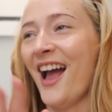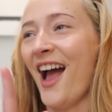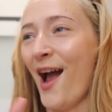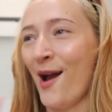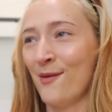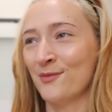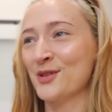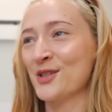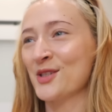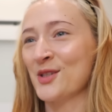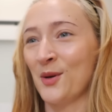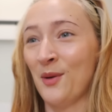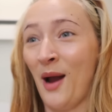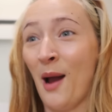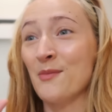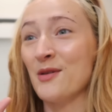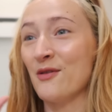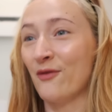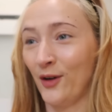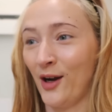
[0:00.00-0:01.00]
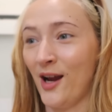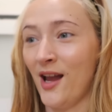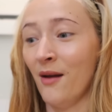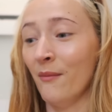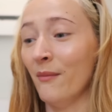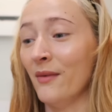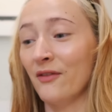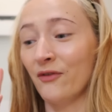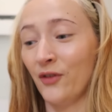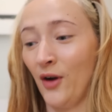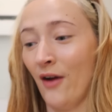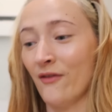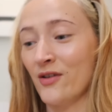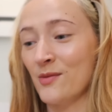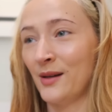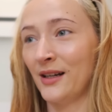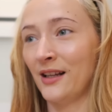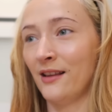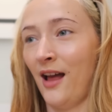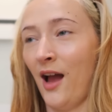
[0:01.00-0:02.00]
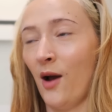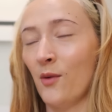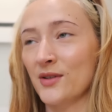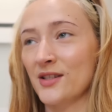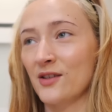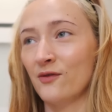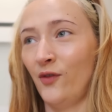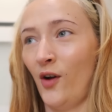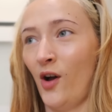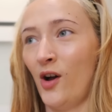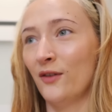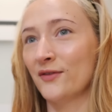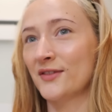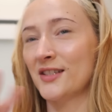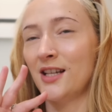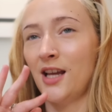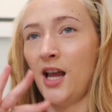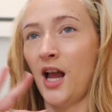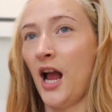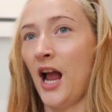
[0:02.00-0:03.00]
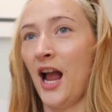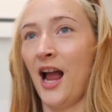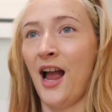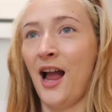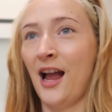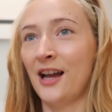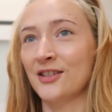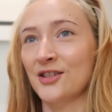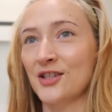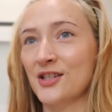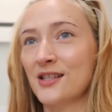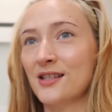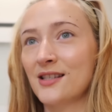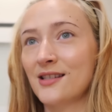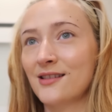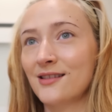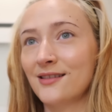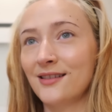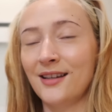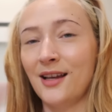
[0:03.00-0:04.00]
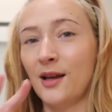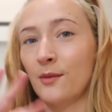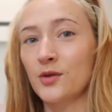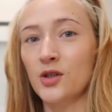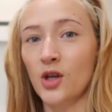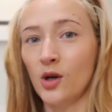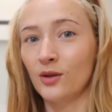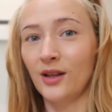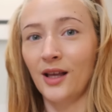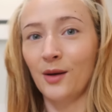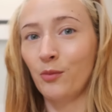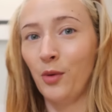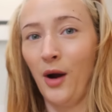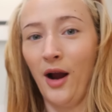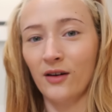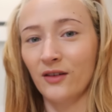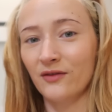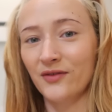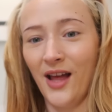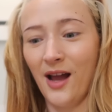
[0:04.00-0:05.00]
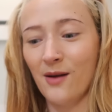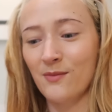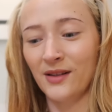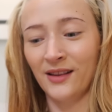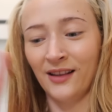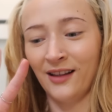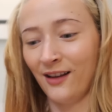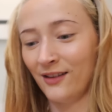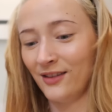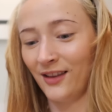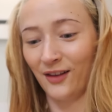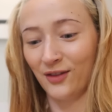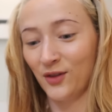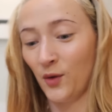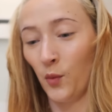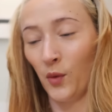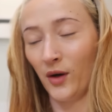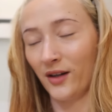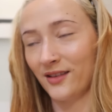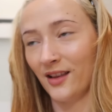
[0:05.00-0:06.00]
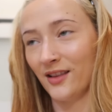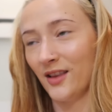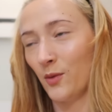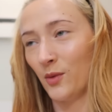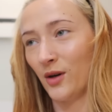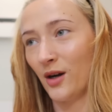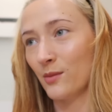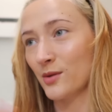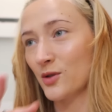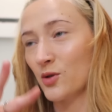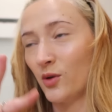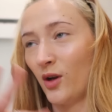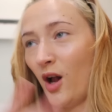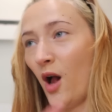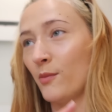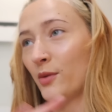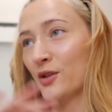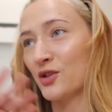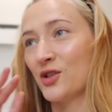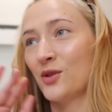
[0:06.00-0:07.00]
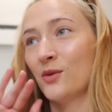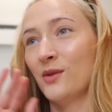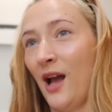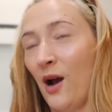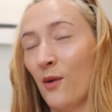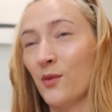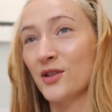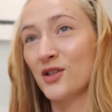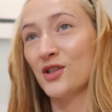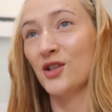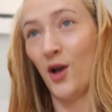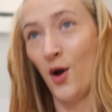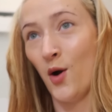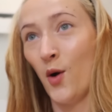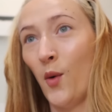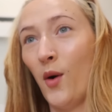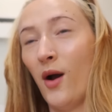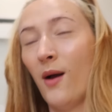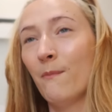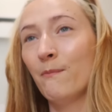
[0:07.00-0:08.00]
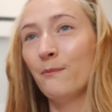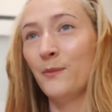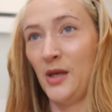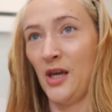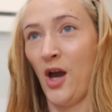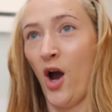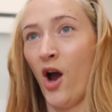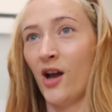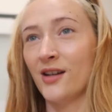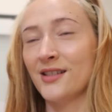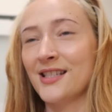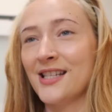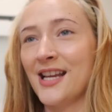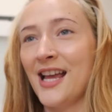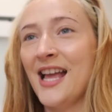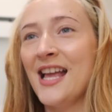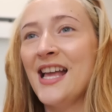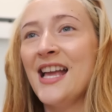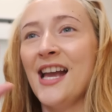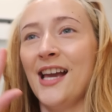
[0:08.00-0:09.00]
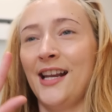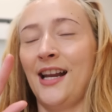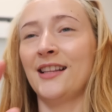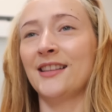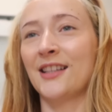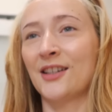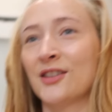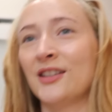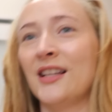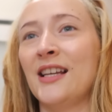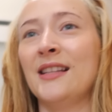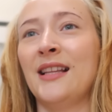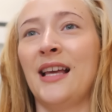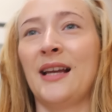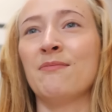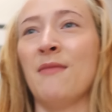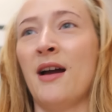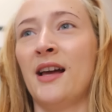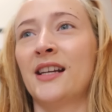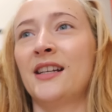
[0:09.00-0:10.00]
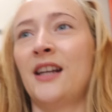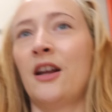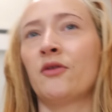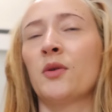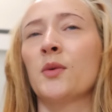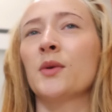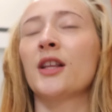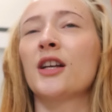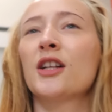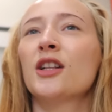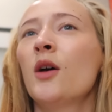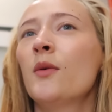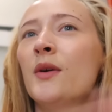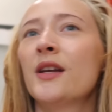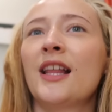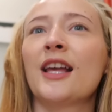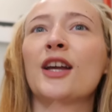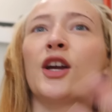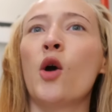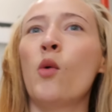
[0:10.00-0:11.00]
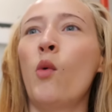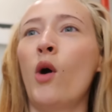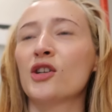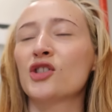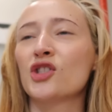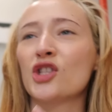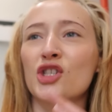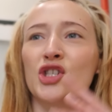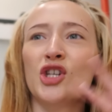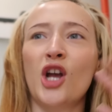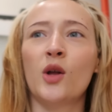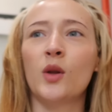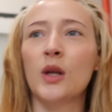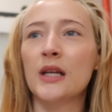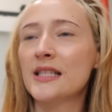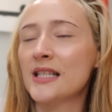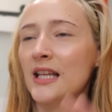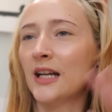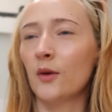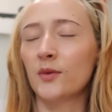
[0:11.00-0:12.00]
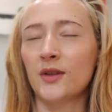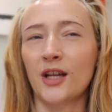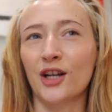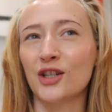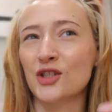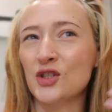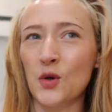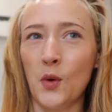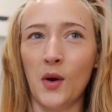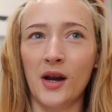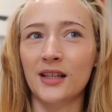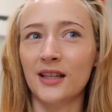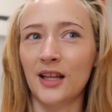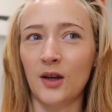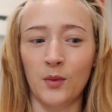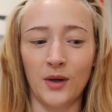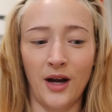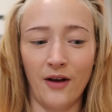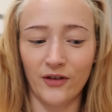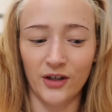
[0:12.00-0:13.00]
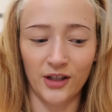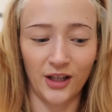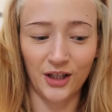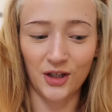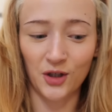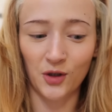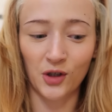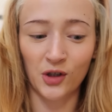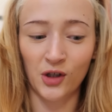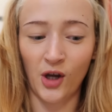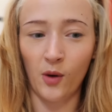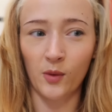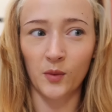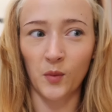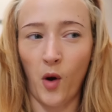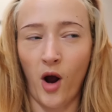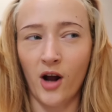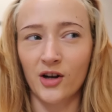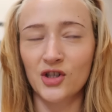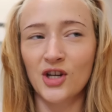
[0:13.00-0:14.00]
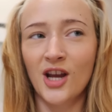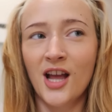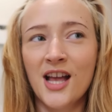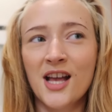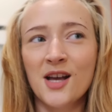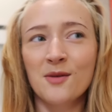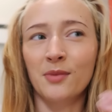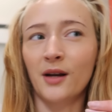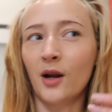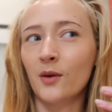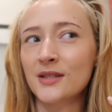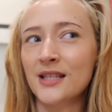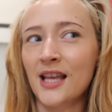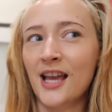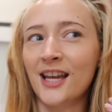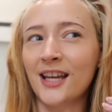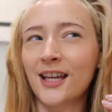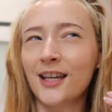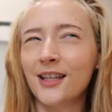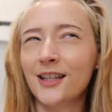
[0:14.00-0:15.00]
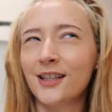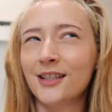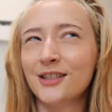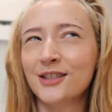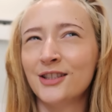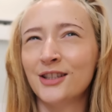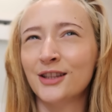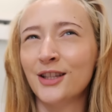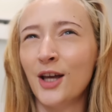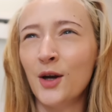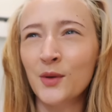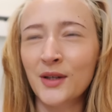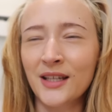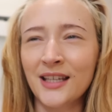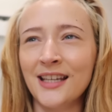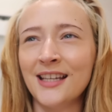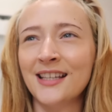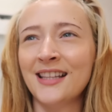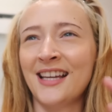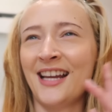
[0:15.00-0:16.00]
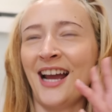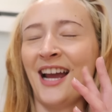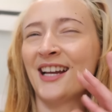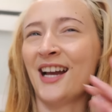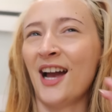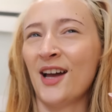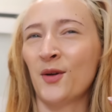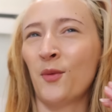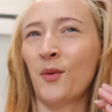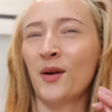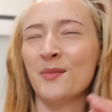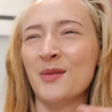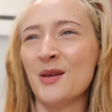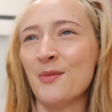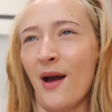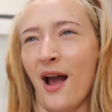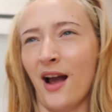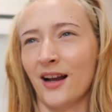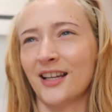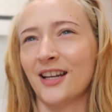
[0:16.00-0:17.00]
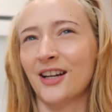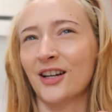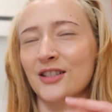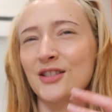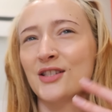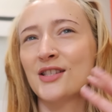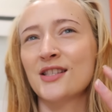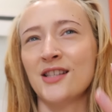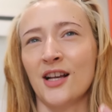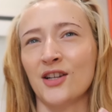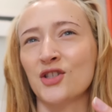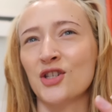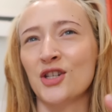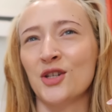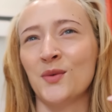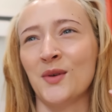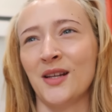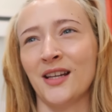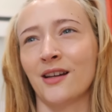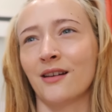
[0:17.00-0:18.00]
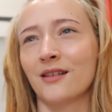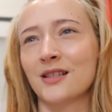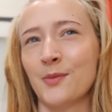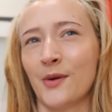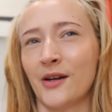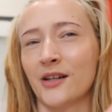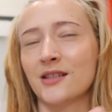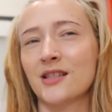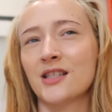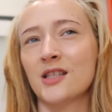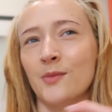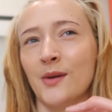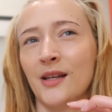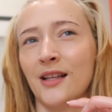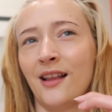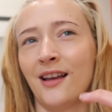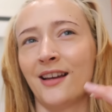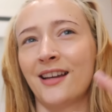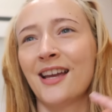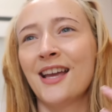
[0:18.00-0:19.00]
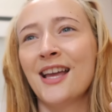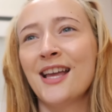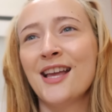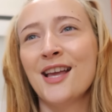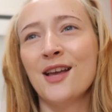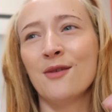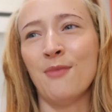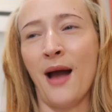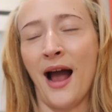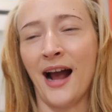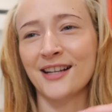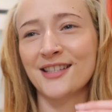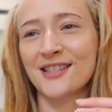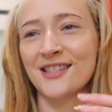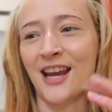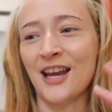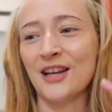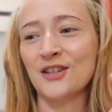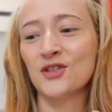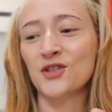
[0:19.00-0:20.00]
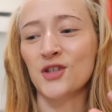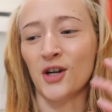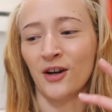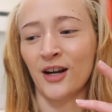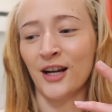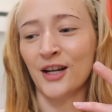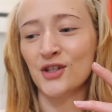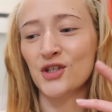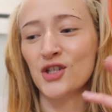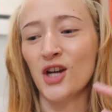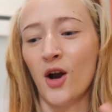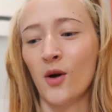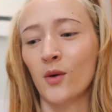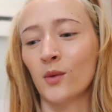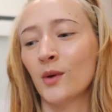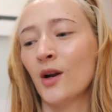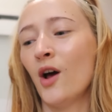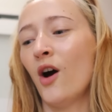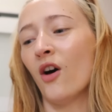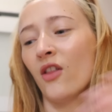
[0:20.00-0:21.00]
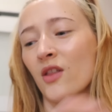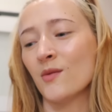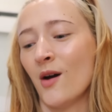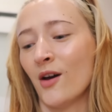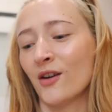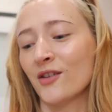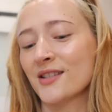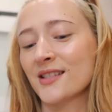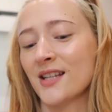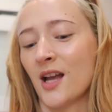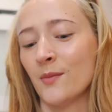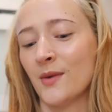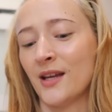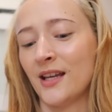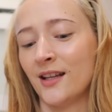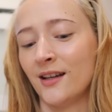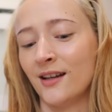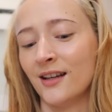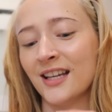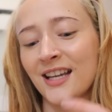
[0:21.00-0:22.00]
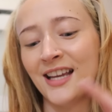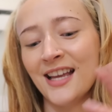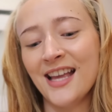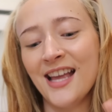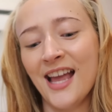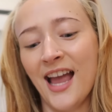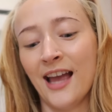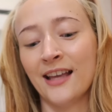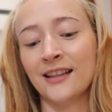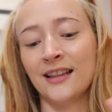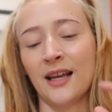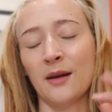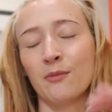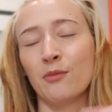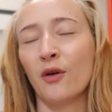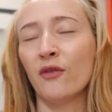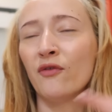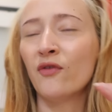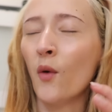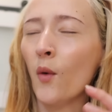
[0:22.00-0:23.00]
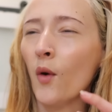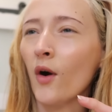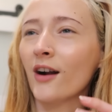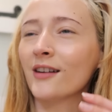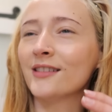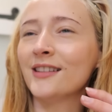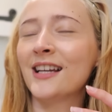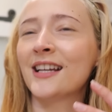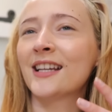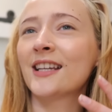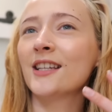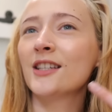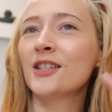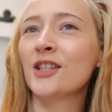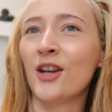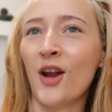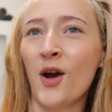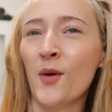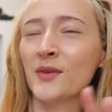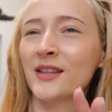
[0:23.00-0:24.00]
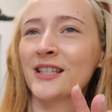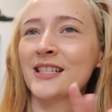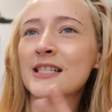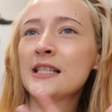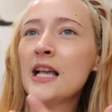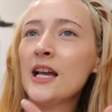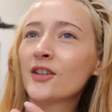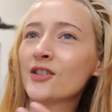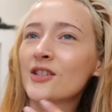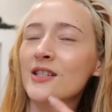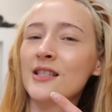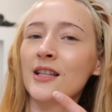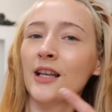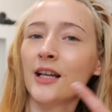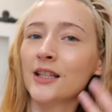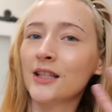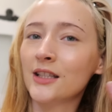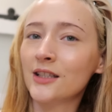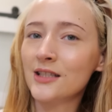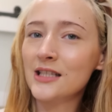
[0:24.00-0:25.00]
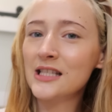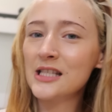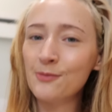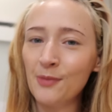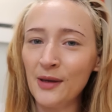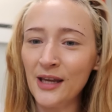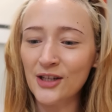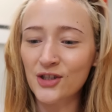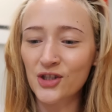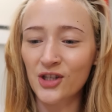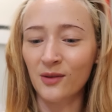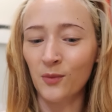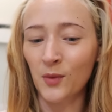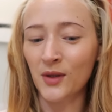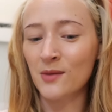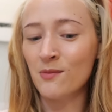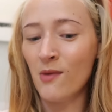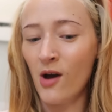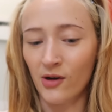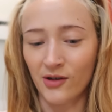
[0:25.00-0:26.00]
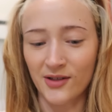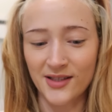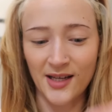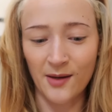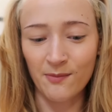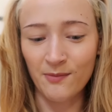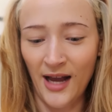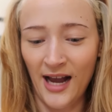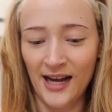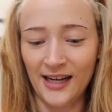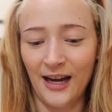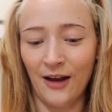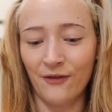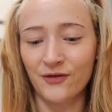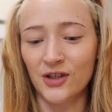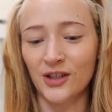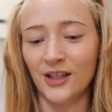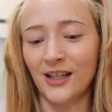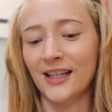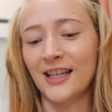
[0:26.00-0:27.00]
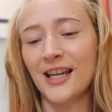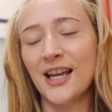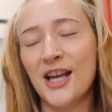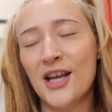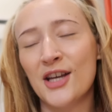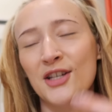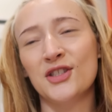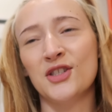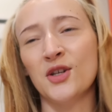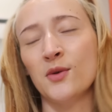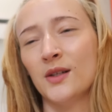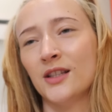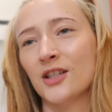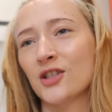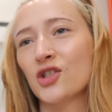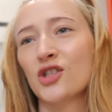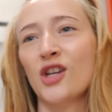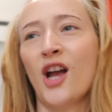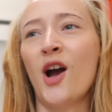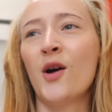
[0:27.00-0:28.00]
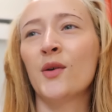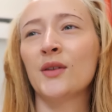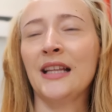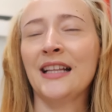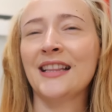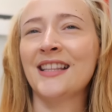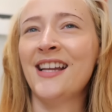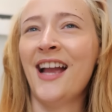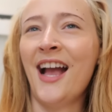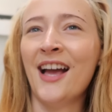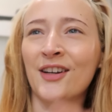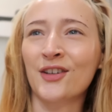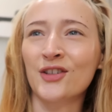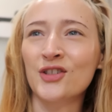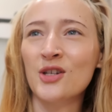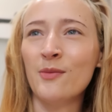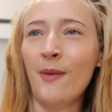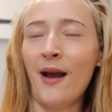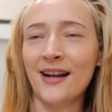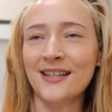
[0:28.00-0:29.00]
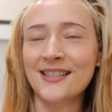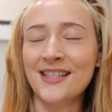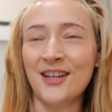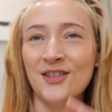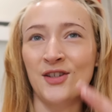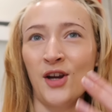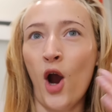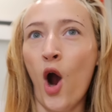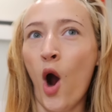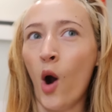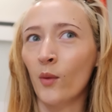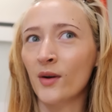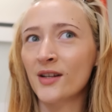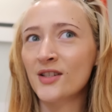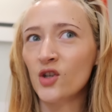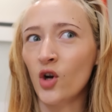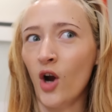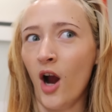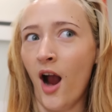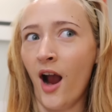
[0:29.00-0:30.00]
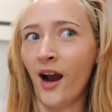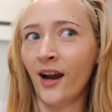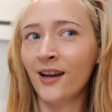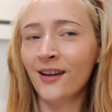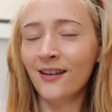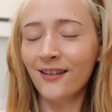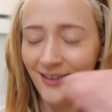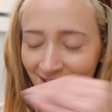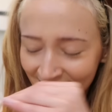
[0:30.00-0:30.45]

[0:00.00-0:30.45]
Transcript: I'm just so happy for him and for everybody that was involved. I just am so like proud of them and like the work that they were able to accomplish. So that was so beyond. And I literally like Maddie and Henry were like, Chloe, like go watch the show, like sit out there, enjoy it, like whatever, like you can go and watch. But I was like, low key, like I kind of want to be back here. It's such a unique experience to be like backstage during a show and when all the models come in and like before, like, you know, when the designer does like a little speech and when the models come back after like doing the show and like the energy backstage, I always cry.